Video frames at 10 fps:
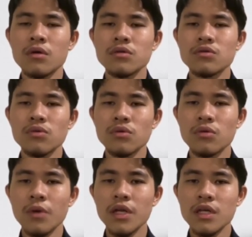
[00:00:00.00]
So,
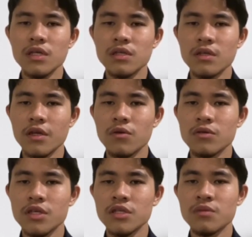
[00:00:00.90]
what is
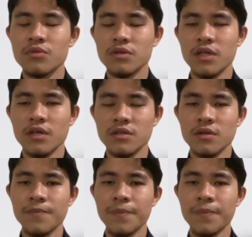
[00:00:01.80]
negotiation process?